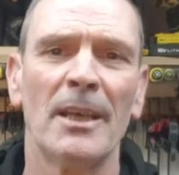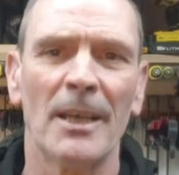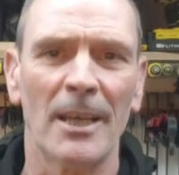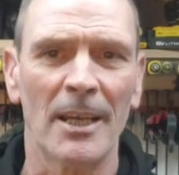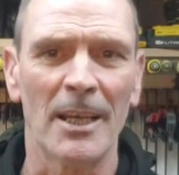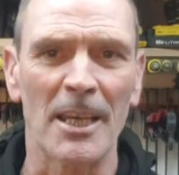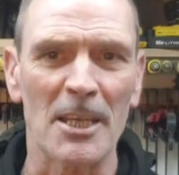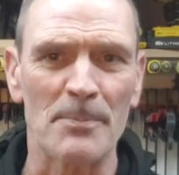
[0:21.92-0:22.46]

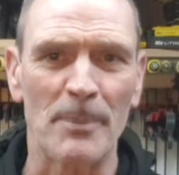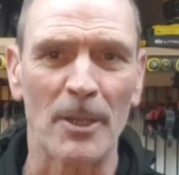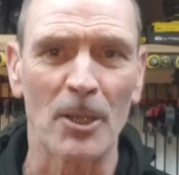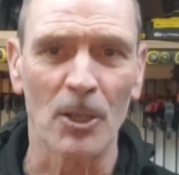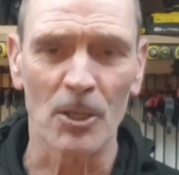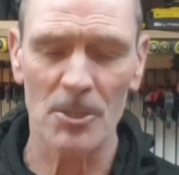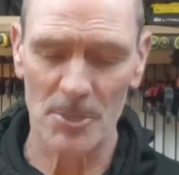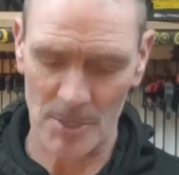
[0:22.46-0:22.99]
uh, is
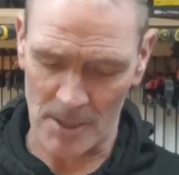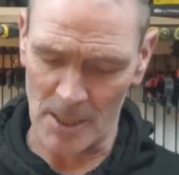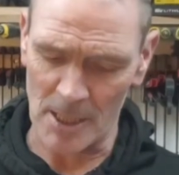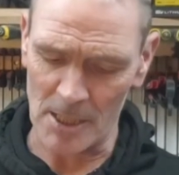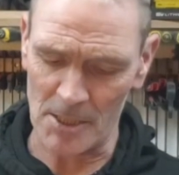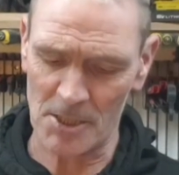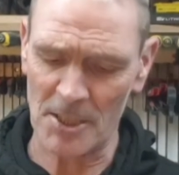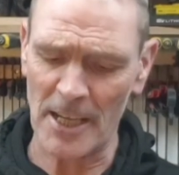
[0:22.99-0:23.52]
because
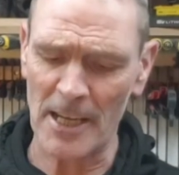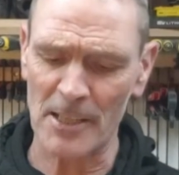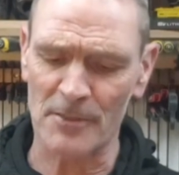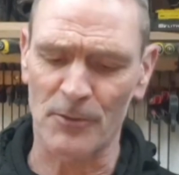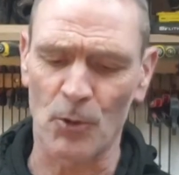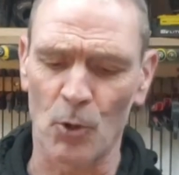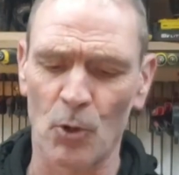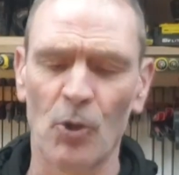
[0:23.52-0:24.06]
it stands
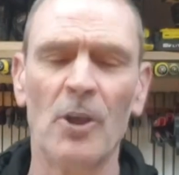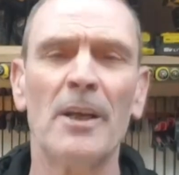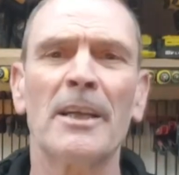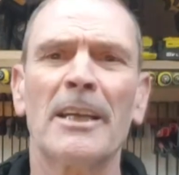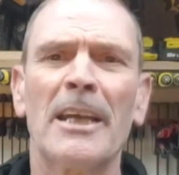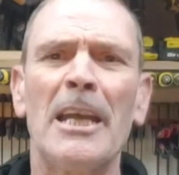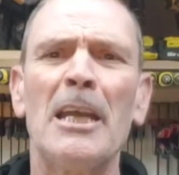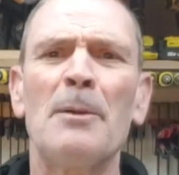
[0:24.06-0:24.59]
for
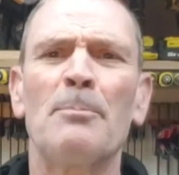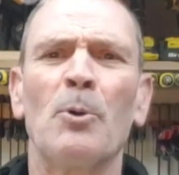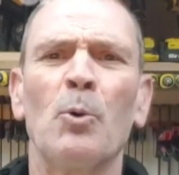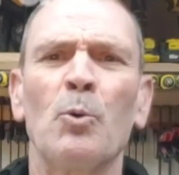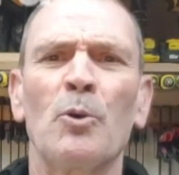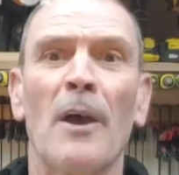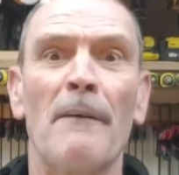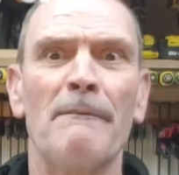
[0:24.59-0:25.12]

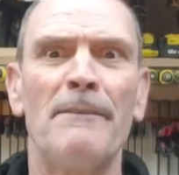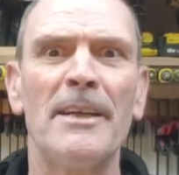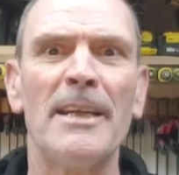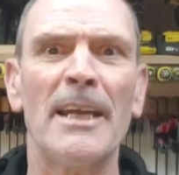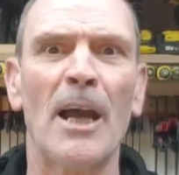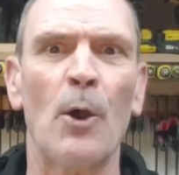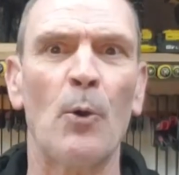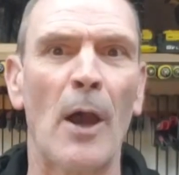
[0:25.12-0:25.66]
keyboard,
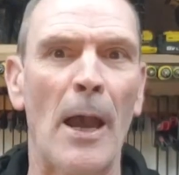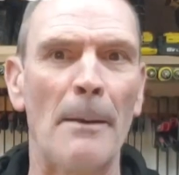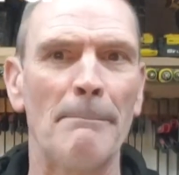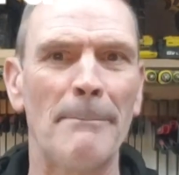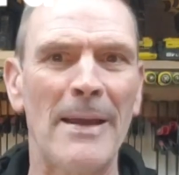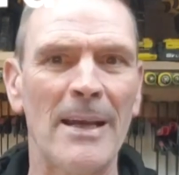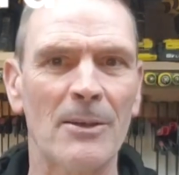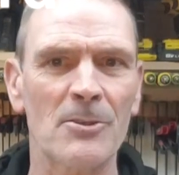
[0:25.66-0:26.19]
video
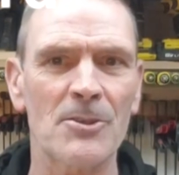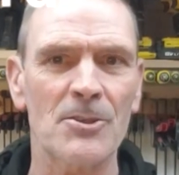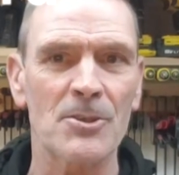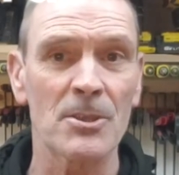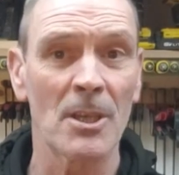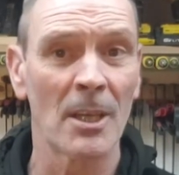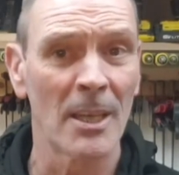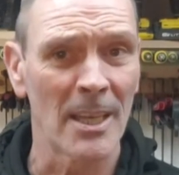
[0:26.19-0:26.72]
and
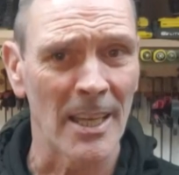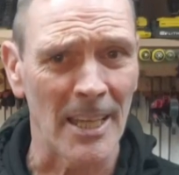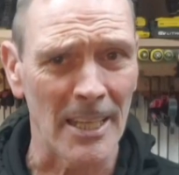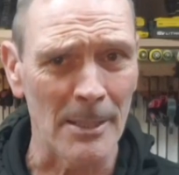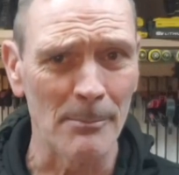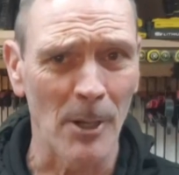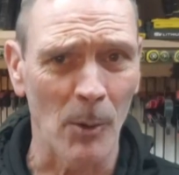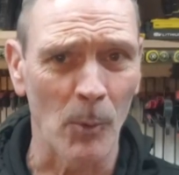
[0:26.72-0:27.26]
mouse. And
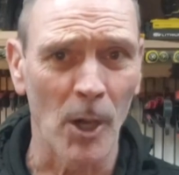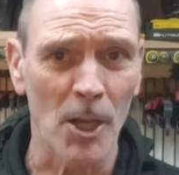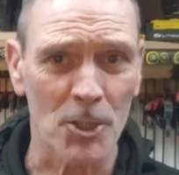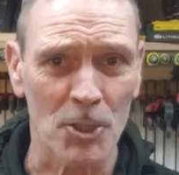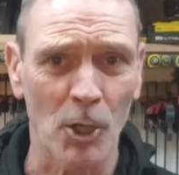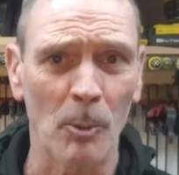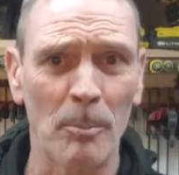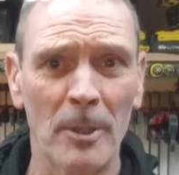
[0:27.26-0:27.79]
in my
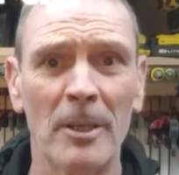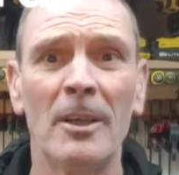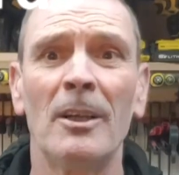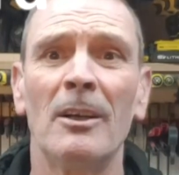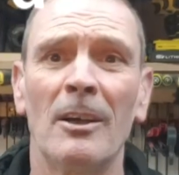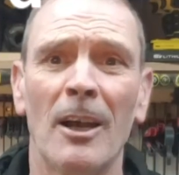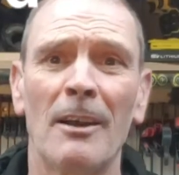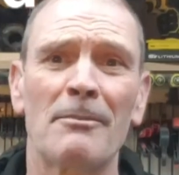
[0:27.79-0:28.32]
workshop,
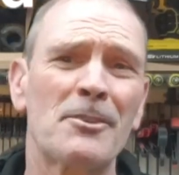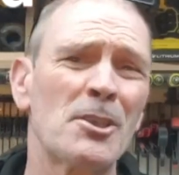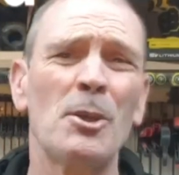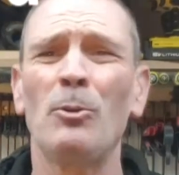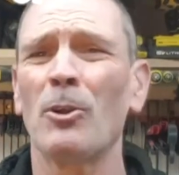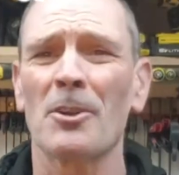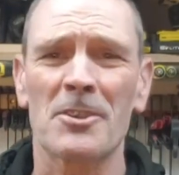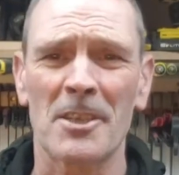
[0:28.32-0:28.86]
I have
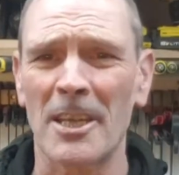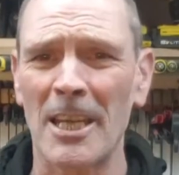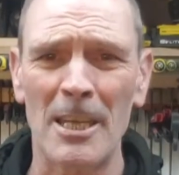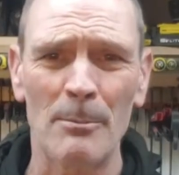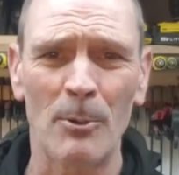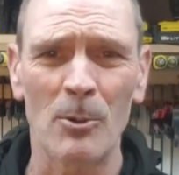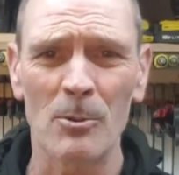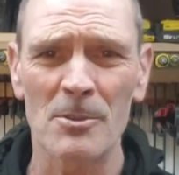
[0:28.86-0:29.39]
two lots of
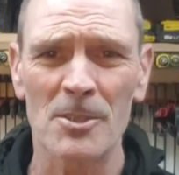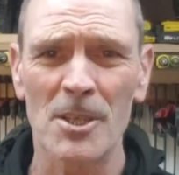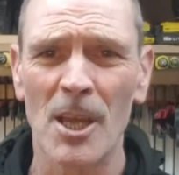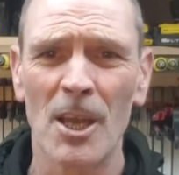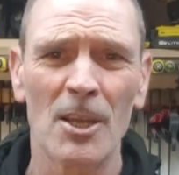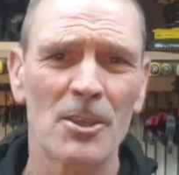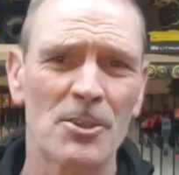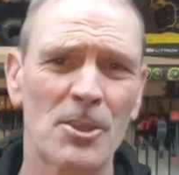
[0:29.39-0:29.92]
keyboards,
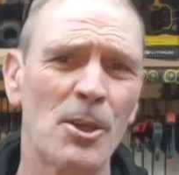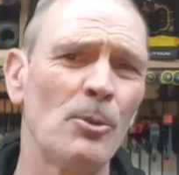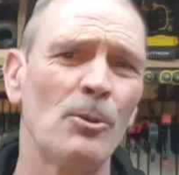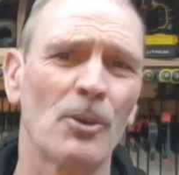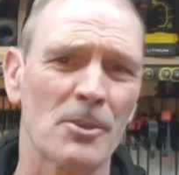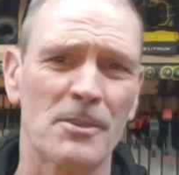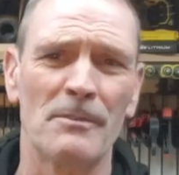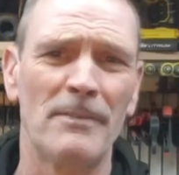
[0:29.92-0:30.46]
two
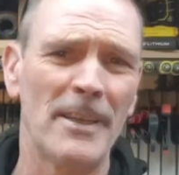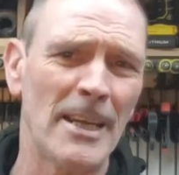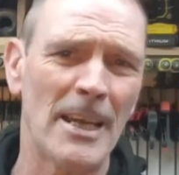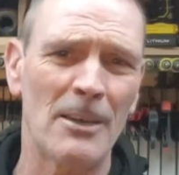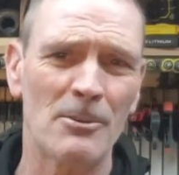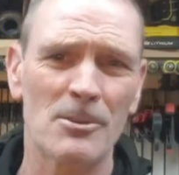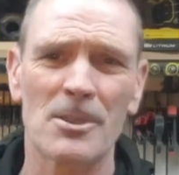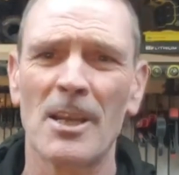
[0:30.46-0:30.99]
lots of
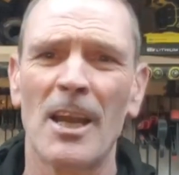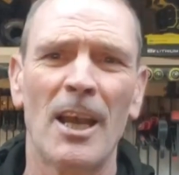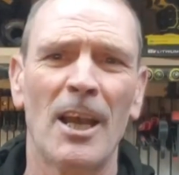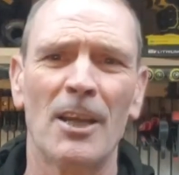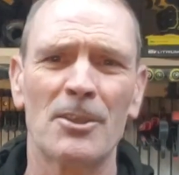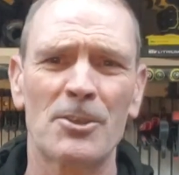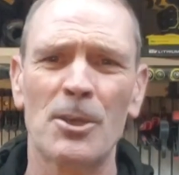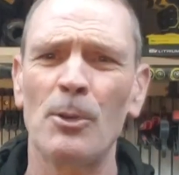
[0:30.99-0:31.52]
videos
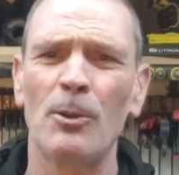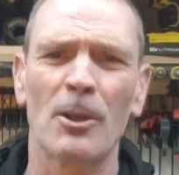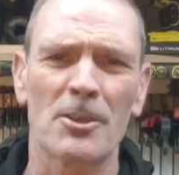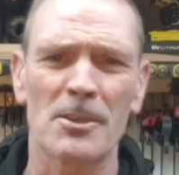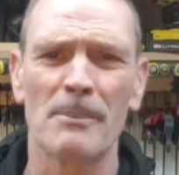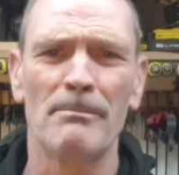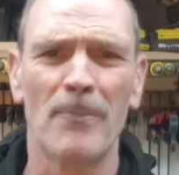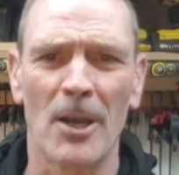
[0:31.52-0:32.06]
and two
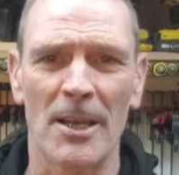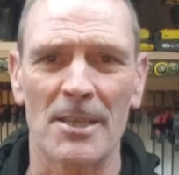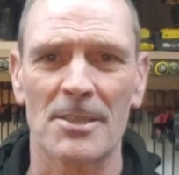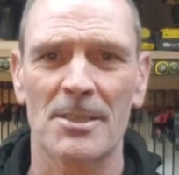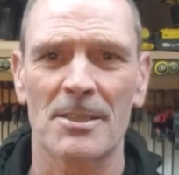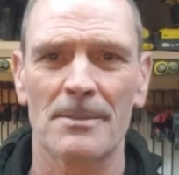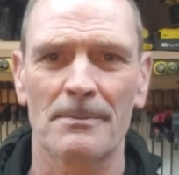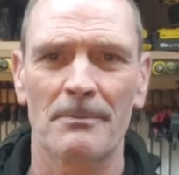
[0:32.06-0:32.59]
lots of
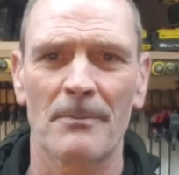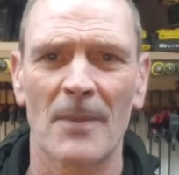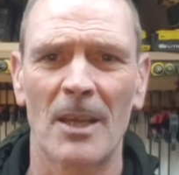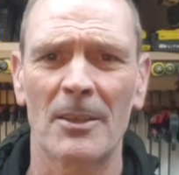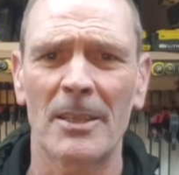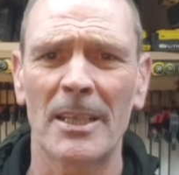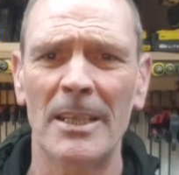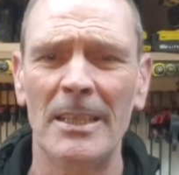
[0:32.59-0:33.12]
mice.
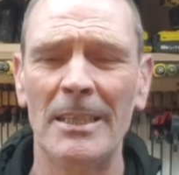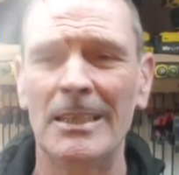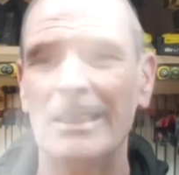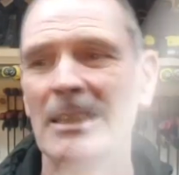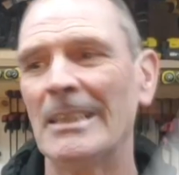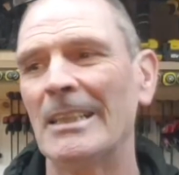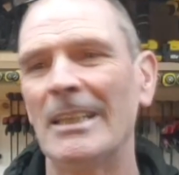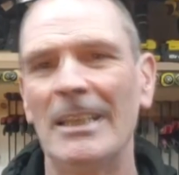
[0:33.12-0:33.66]
Okay,
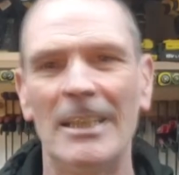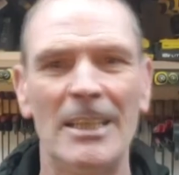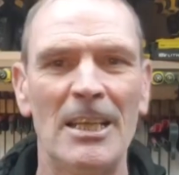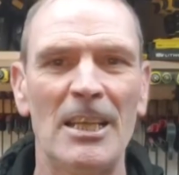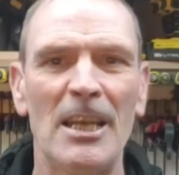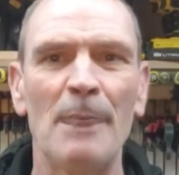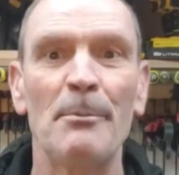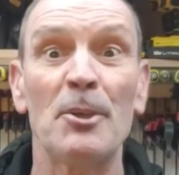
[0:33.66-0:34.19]
uh,
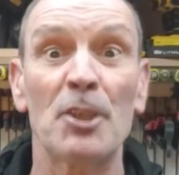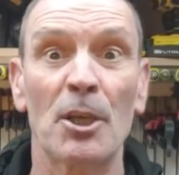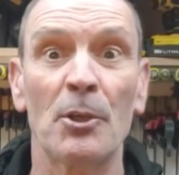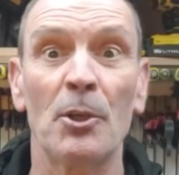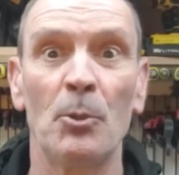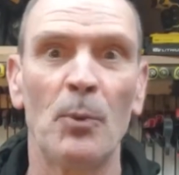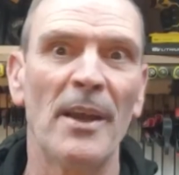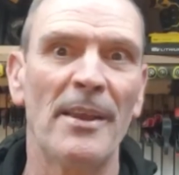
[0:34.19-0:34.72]
let me show
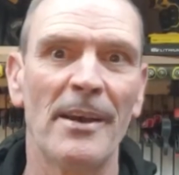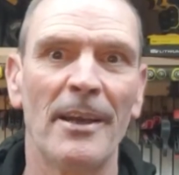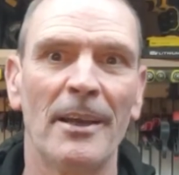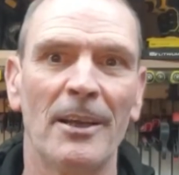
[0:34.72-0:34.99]
you where they